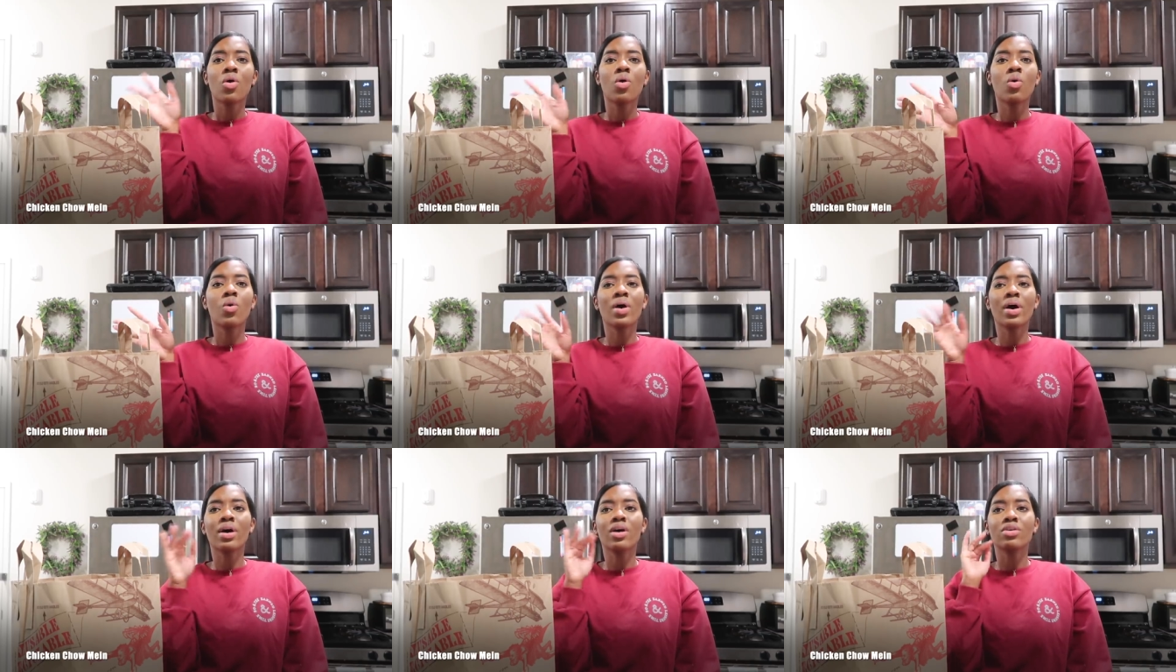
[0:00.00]

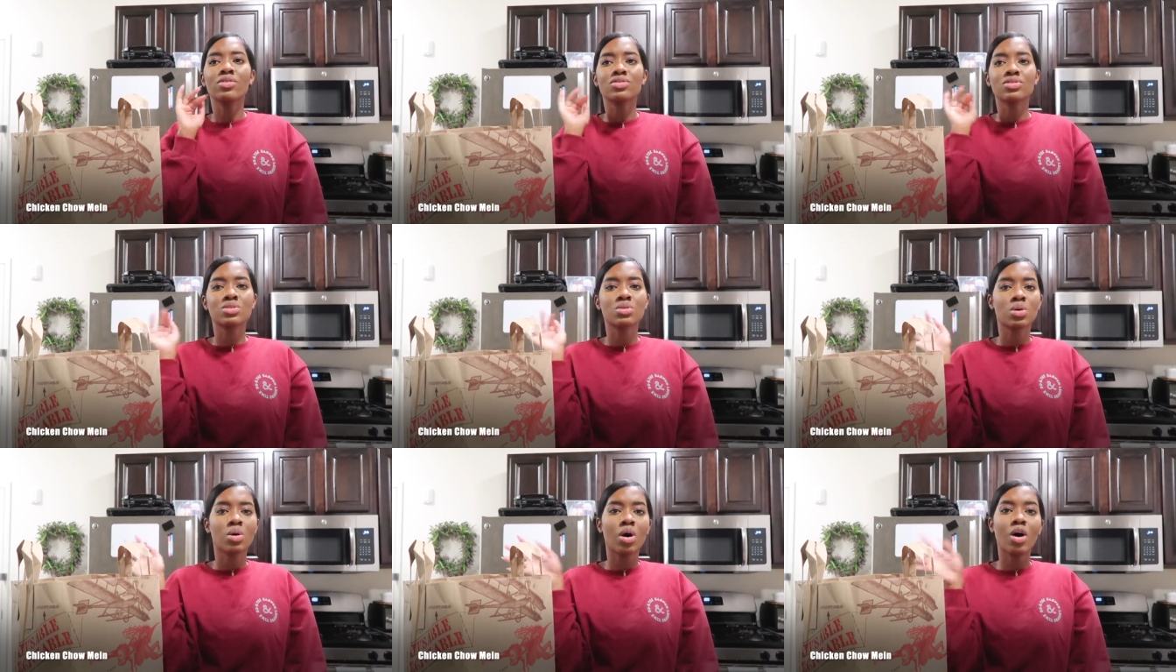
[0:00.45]

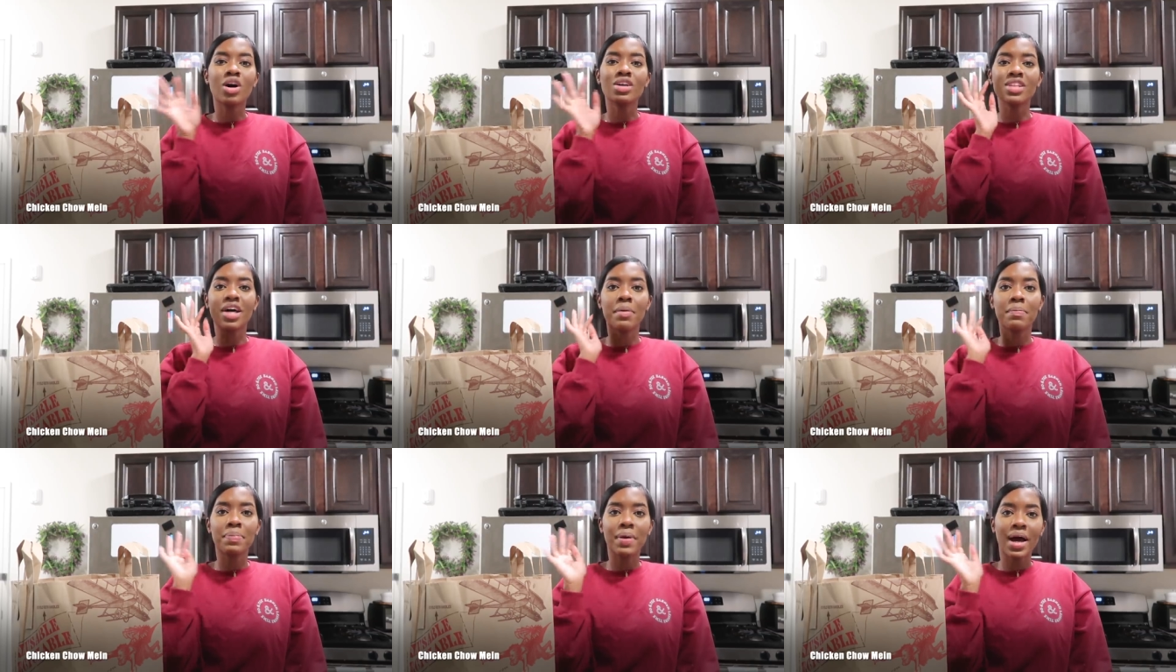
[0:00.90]
oils, all
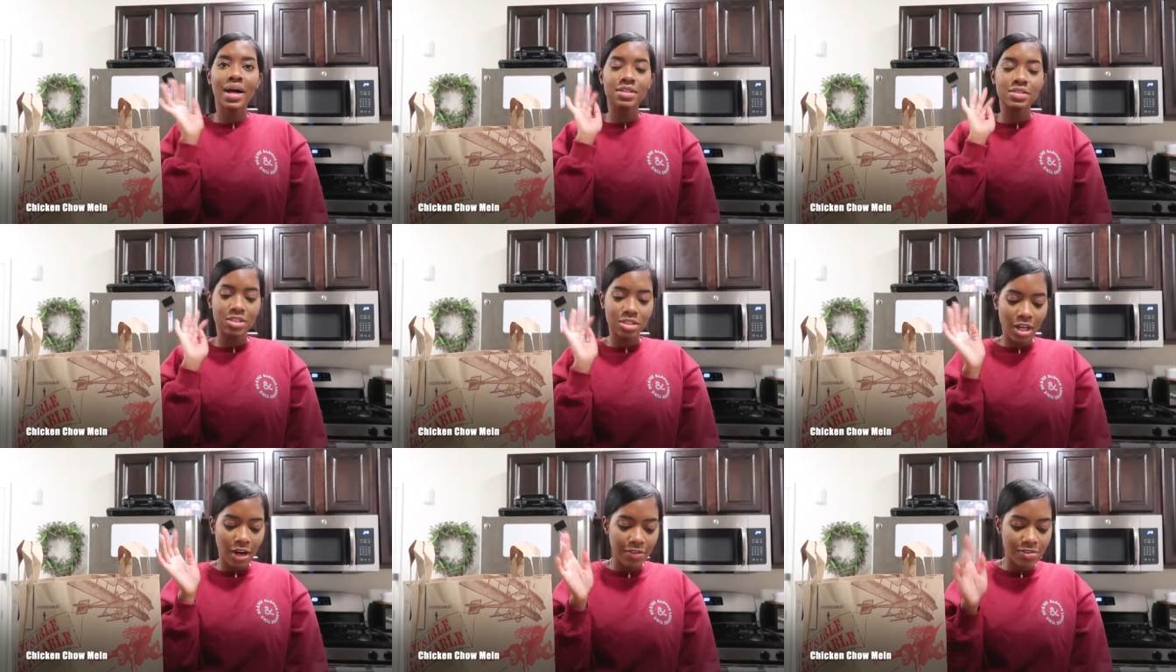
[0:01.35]
that
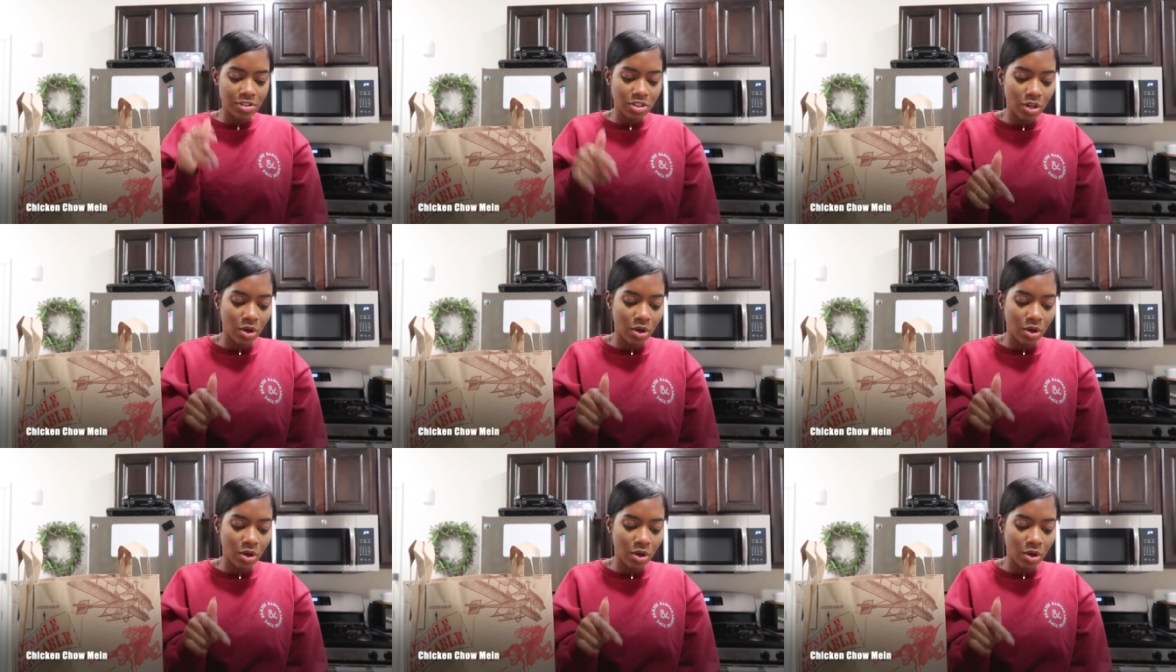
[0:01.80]
bad stuff.